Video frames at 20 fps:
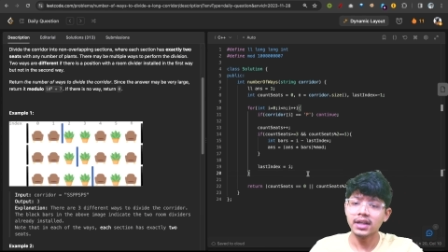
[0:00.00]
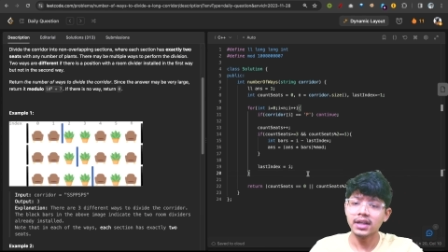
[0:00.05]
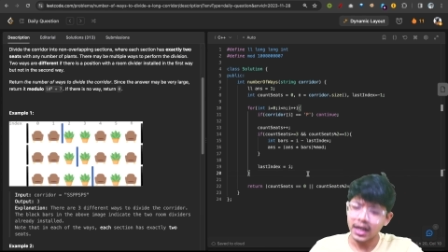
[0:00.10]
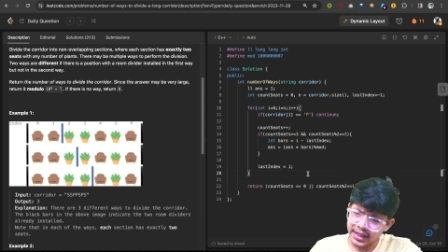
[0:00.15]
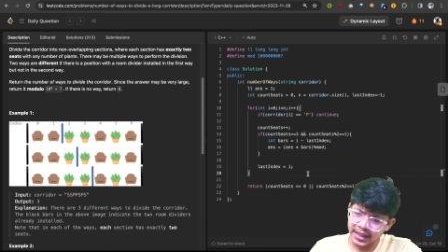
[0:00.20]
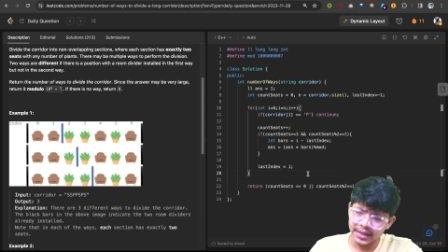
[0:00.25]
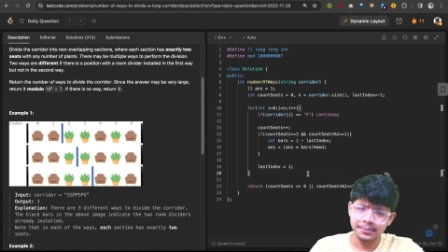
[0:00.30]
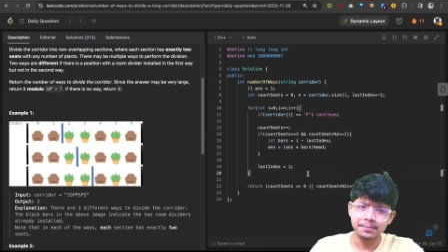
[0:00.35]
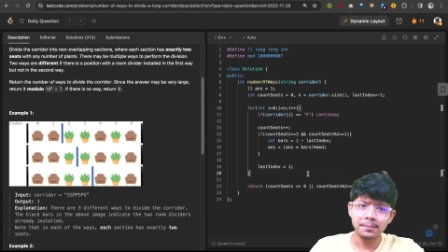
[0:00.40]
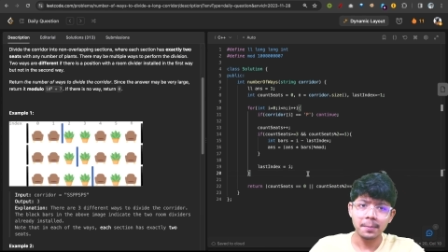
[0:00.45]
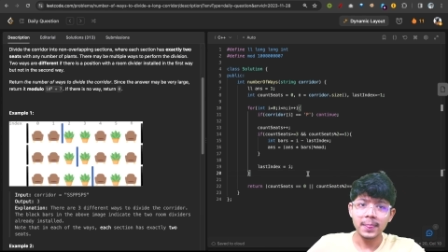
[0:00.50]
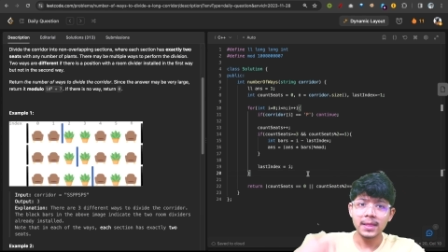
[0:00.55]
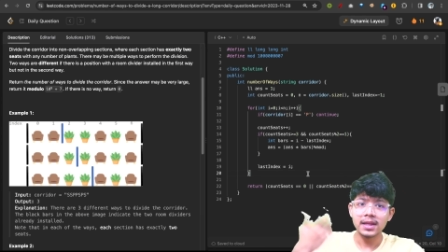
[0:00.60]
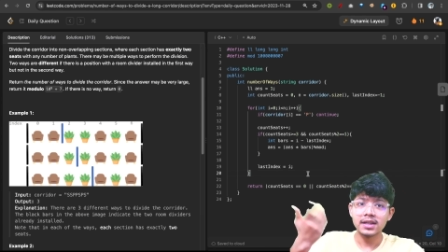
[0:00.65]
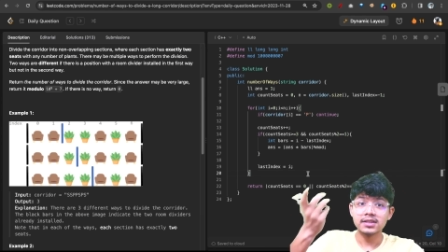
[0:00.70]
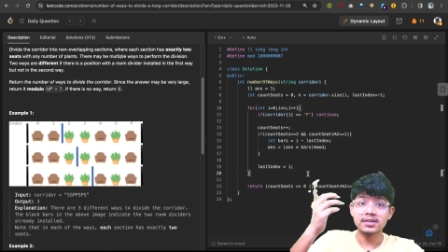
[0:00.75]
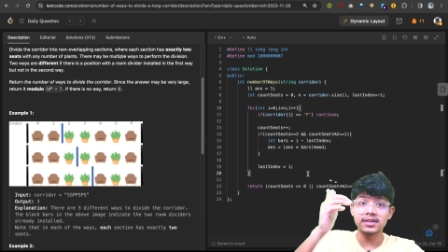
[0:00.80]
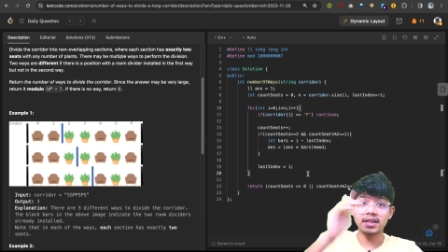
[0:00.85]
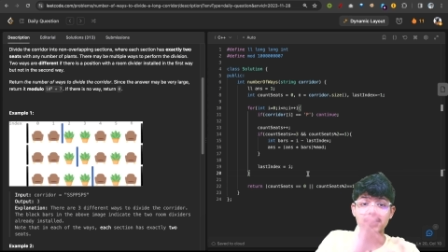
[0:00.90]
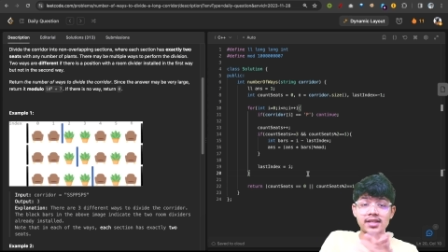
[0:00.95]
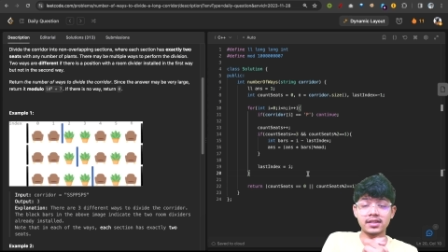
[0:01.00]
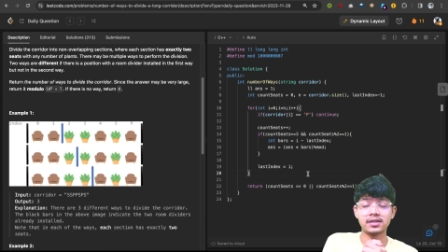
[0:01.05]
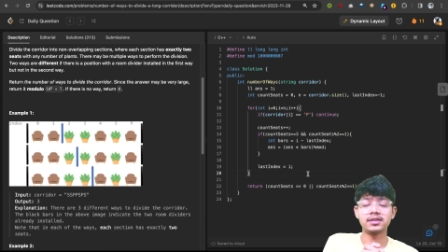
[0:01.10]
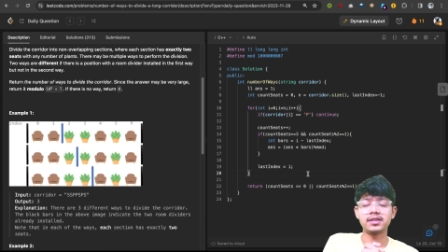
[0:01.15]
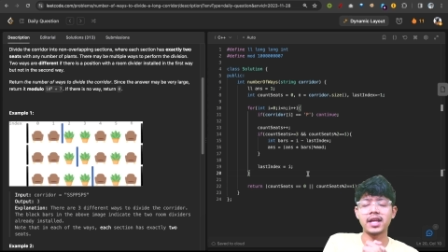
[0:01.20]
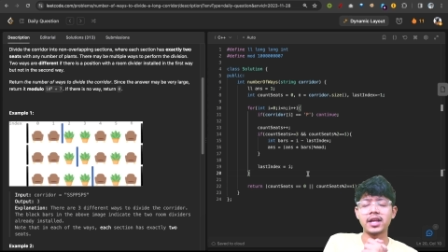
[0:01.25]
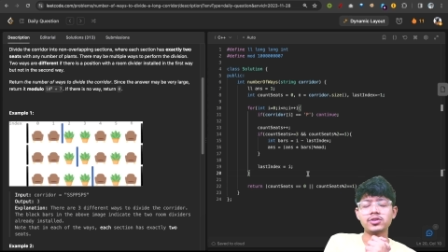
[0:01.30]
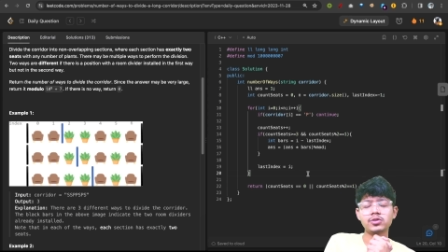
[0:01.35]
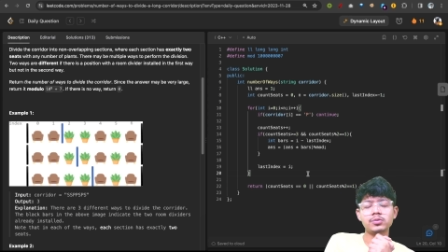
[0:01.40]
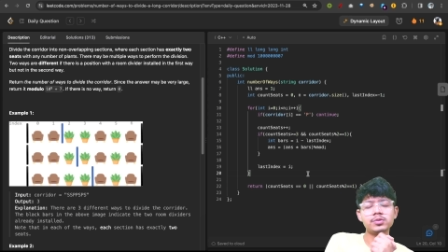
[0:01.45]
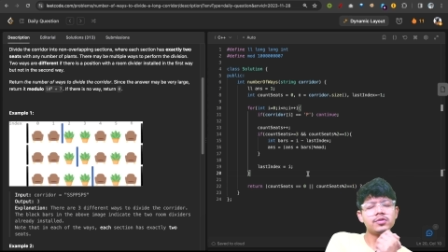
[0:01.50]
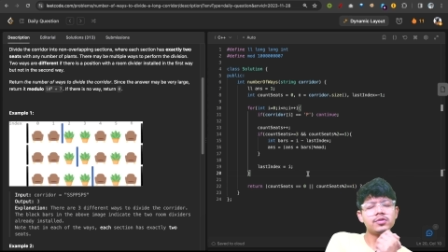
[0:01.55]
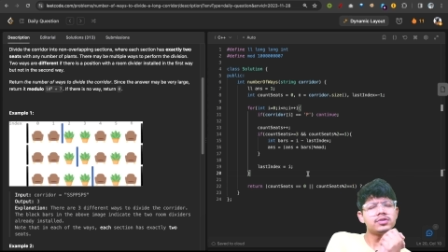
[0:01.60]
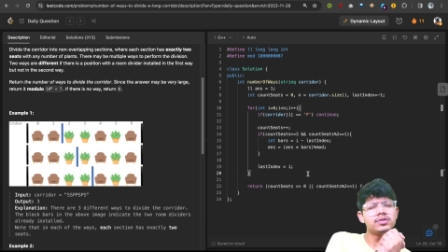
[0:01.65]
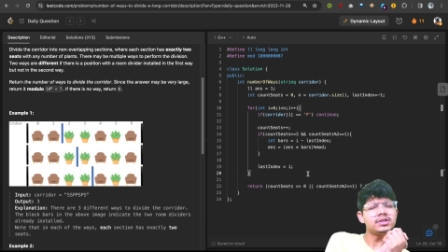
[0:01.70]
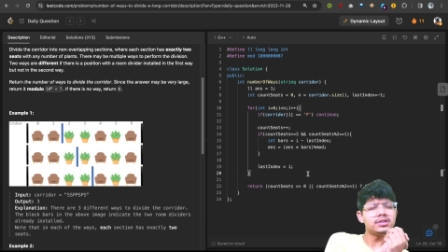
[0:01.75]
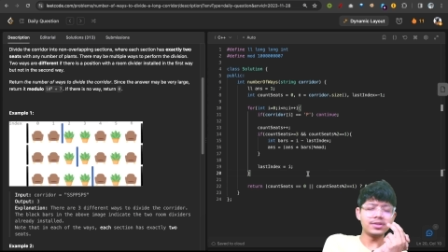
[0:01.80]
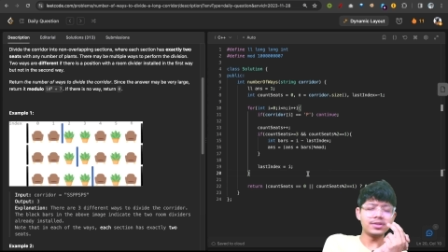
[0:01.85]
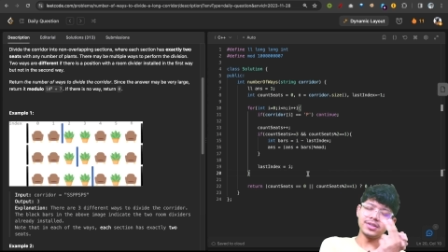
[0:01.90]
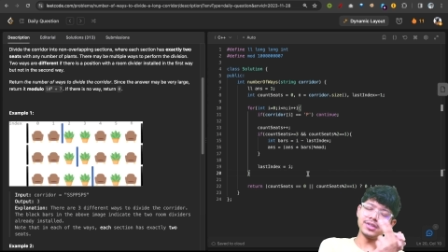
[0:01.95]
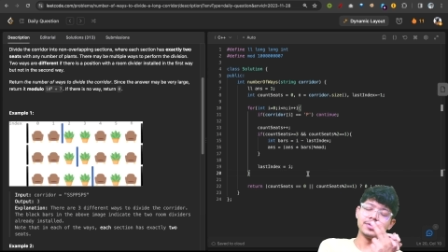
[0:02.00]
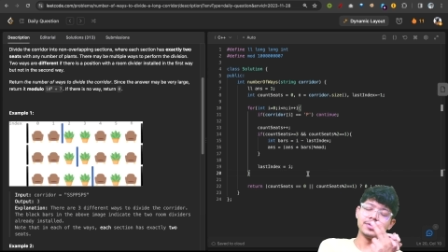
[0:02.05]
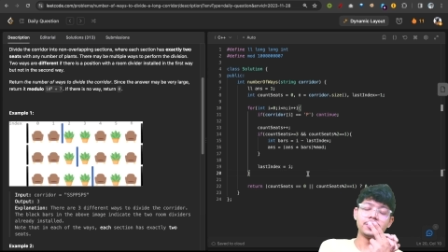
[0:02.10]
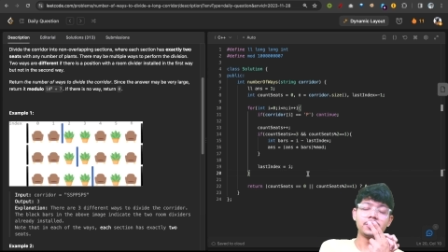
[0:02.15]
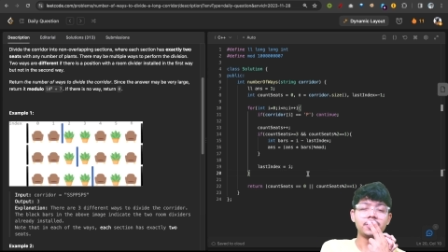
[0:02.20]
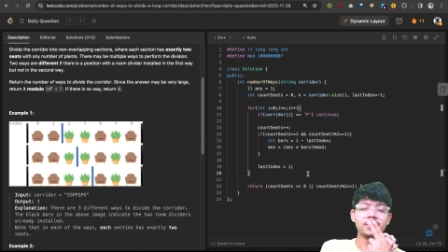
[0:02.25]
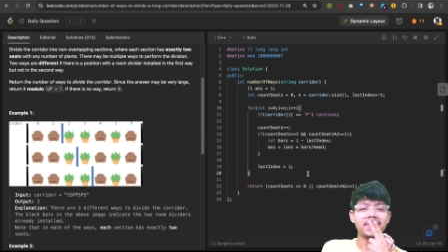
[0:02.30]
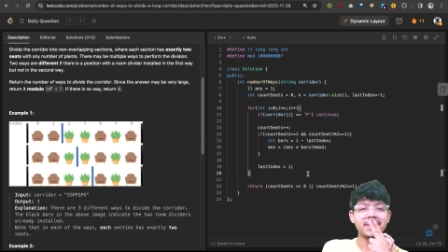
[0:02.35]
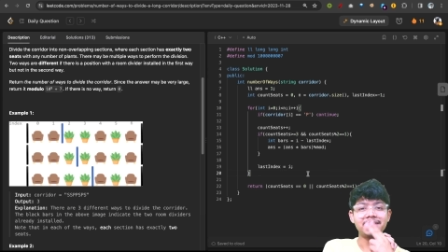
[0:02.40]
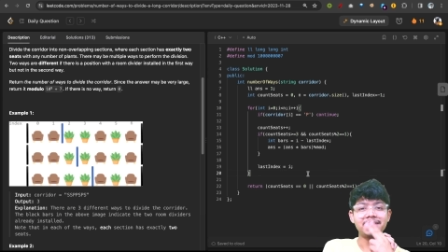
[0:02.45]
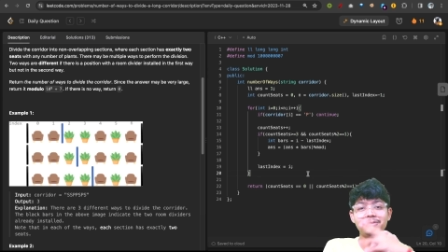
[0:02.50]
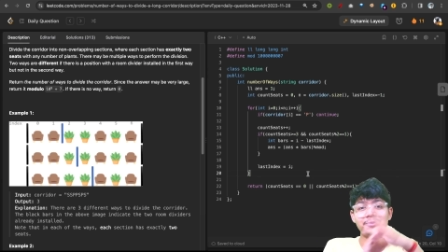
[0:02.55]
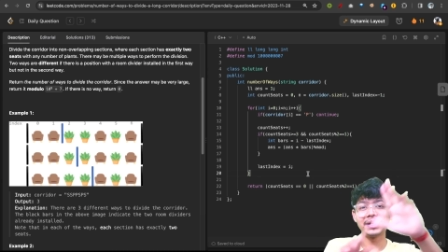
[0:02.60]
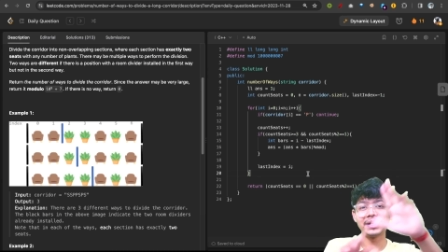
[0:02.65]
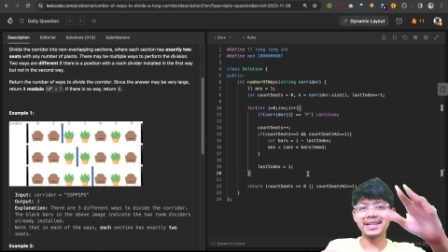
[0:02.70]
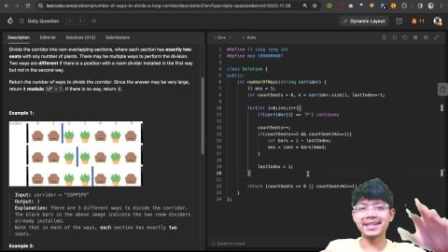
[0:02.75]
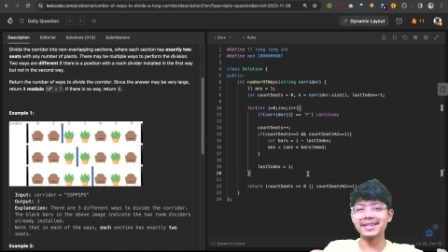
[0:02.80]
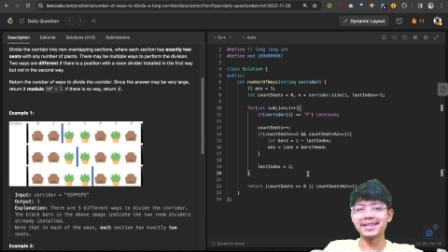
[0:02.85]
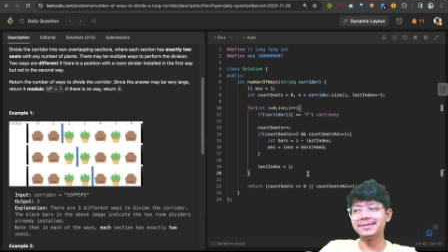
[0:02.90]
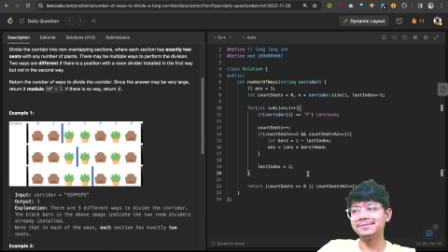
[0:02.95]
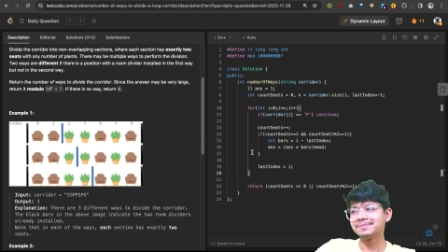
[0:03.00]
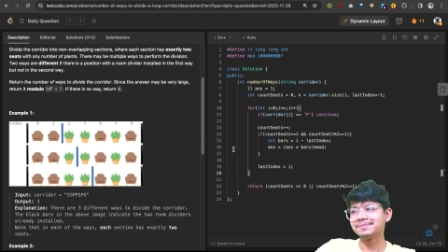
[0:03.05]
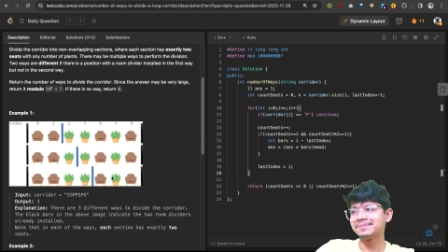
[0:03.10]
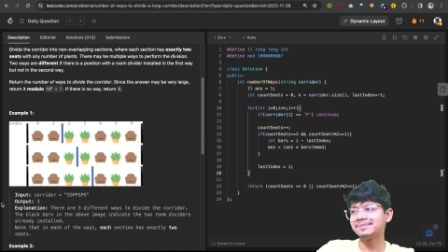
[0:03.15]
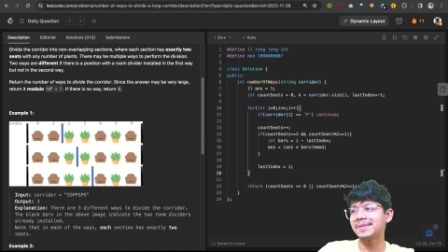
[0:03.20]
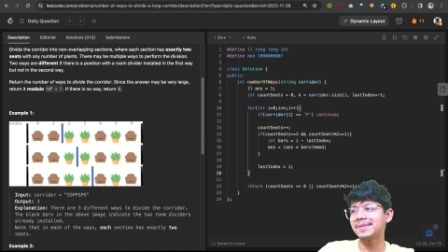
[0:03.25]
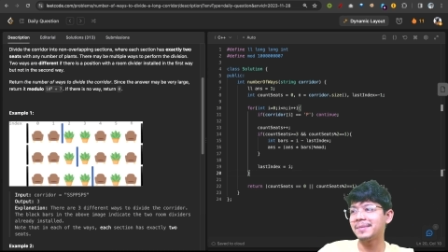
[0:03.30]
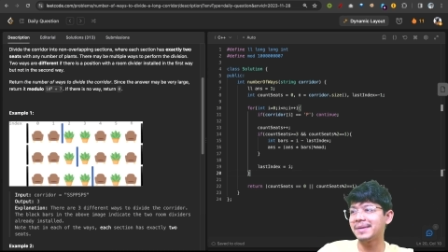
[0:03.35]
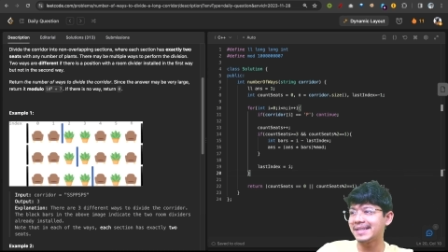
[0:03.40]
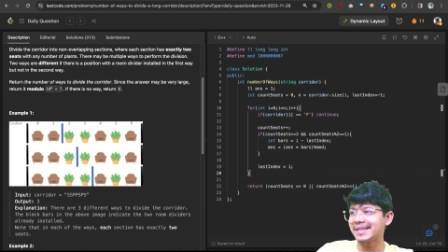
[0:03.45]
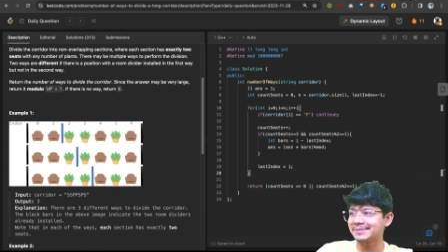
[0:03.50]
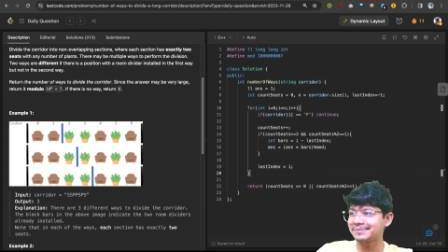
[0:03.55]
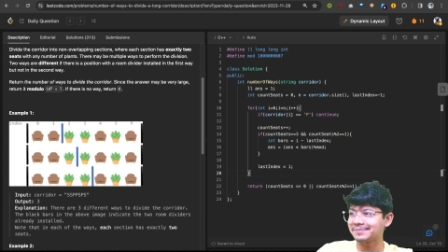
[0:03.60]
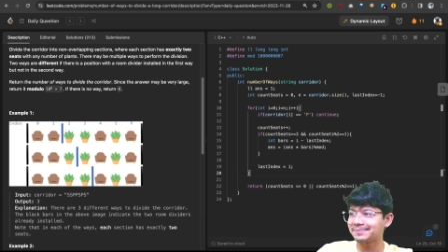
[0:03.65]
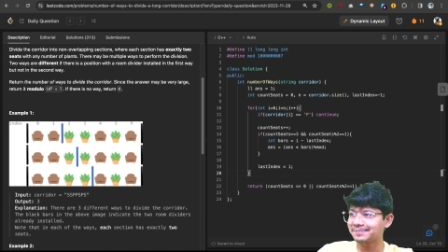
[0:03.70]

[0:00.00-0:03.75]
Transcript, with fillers: Again, thanks so much for watching. Bye bye.